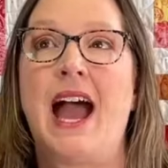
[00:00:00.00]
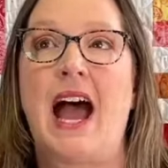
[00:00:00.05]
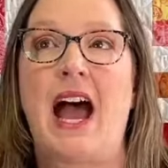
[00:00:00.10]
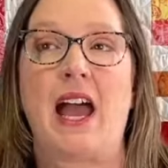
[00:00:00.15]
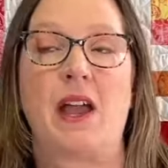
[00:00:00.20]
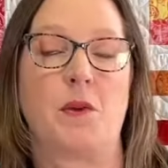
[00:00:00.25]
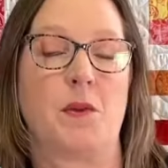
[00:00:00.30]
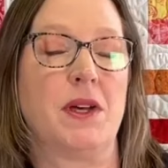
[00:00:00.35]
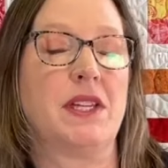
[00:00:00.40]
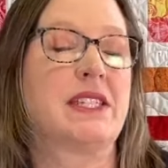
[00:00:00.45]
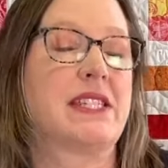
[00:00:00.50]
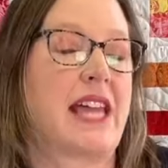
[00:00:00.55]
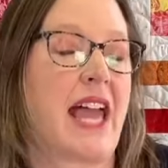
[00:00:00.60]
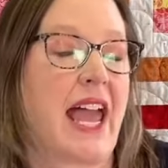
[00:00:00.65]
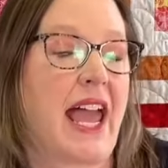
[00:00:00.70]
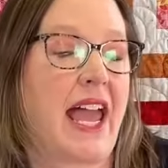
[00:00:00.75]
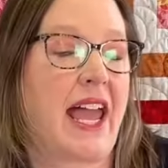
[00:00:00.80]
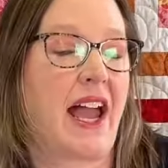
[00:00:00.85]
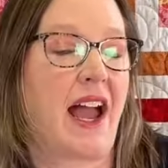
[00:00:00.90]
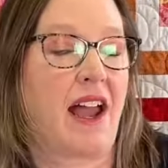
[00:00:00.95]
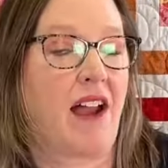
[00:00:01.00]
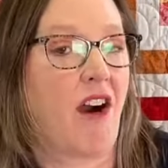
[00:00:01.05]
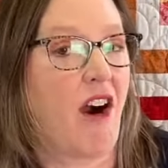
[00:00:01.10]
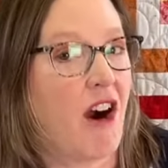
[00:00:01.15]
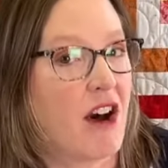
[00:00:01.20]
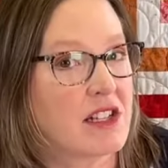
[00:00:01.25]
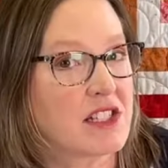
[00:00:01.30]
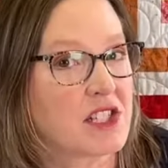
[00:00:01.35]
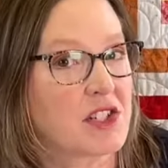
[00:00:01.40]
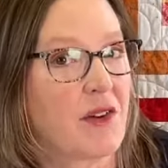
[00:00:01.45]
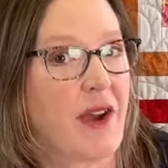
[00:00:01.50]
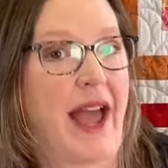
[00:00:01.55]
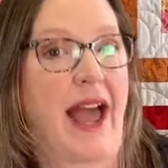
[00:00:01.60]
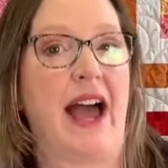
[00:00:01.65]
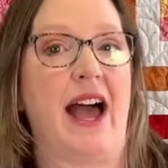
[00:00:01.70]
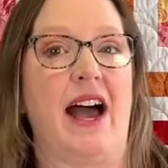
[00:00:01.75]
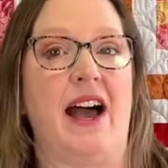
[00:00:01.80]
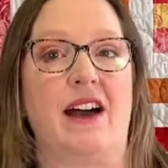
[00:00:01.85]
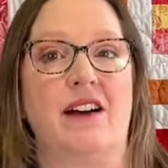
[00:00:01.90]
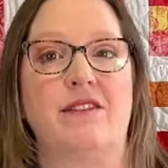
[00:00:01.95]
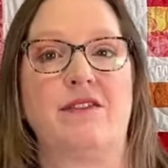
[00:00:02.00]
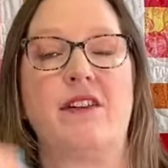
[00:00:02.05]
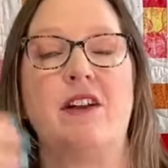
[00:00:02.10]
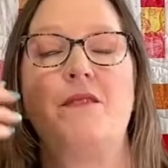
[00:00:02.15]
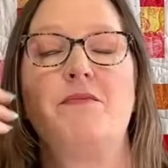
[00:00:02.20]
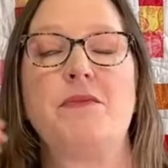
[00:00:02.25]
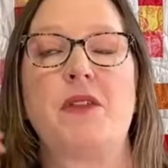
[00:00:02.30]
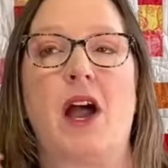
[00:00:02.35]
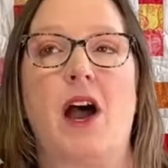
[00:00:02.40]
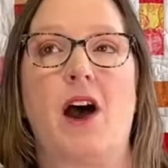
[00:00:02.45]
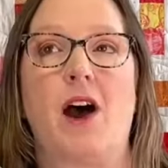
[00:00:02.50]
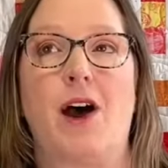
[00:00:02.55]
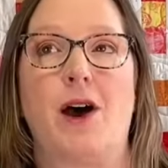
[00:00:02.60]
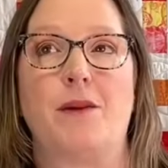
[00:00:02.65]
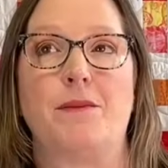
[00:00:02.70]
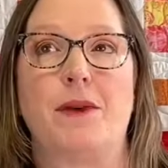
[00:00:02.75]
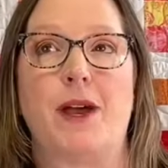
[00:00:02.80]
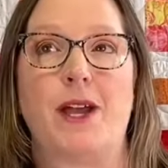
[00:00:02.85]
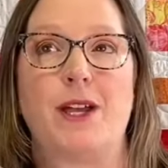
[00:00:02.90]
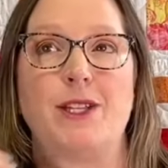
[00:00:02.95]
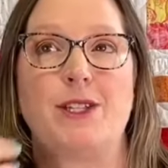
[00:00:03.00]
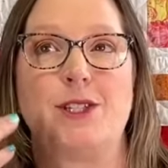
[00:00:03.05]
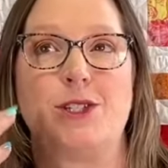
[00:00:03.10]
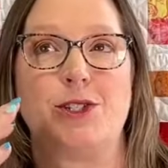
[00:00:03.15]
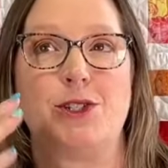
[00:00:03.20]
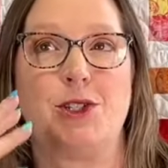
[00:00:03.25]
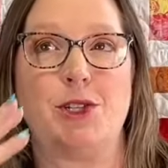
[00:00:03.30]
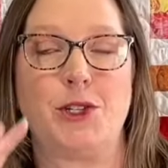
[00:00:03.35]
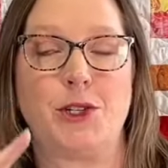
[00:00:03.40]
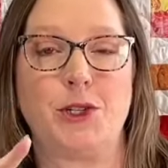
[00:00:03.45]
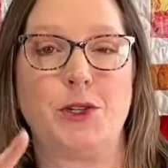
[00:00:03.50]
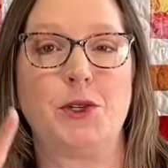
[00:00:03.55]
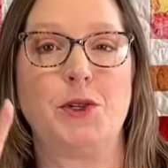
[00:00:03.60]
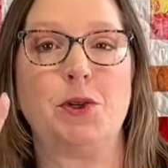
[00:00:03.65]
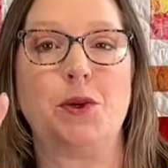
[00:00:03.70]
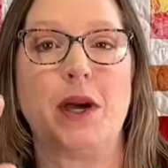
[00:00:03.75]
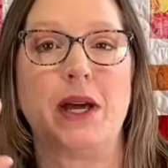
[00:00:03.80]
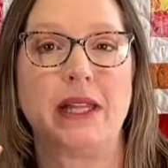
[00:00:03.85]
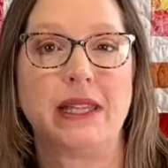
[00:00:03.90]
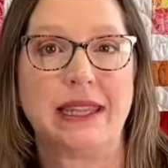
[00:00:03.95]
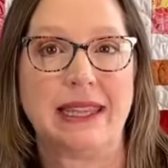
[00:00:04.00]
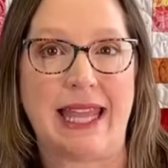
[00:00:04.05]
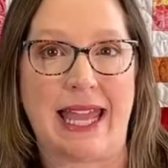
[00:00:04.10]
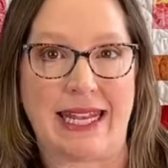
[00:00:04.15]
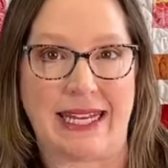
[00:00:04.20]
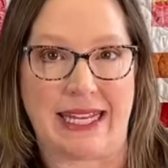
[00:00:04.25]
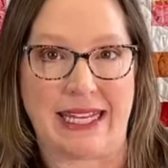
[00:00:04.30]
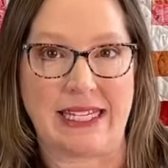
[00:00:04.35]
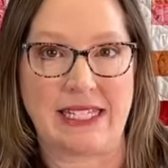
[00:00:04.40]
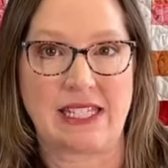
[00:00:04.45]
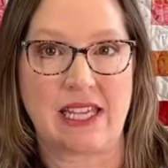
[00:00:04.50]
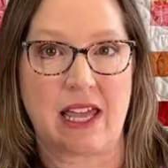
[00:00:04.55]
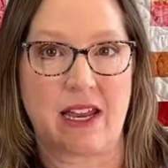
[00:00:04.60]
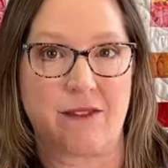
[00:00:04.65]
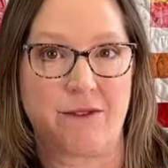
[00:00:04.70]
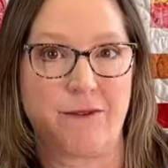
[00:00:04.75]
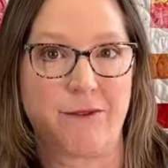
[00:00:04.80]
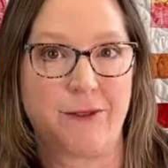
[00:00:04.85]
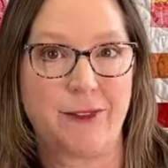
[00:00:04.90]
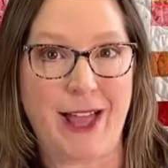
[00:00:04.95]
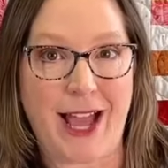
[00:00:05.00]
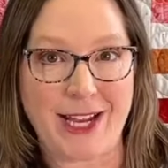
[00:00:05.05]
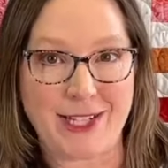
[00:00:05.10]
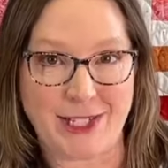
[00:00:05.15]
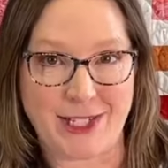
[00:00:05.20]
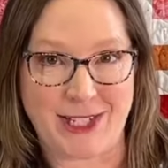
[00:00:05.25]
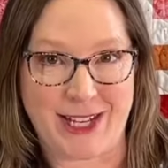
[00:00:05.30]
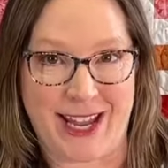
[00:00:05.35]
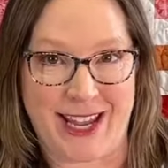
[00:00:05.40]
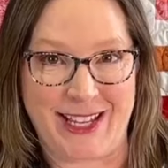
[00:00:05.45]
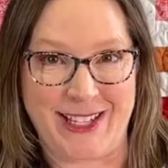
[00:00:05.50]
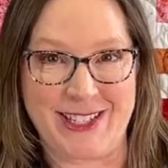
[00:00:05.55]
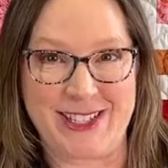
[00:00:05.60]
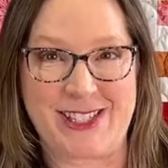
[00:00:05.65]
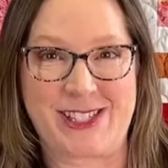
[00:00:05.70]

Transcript: I will say I also have um, two Lennies at a flash sale.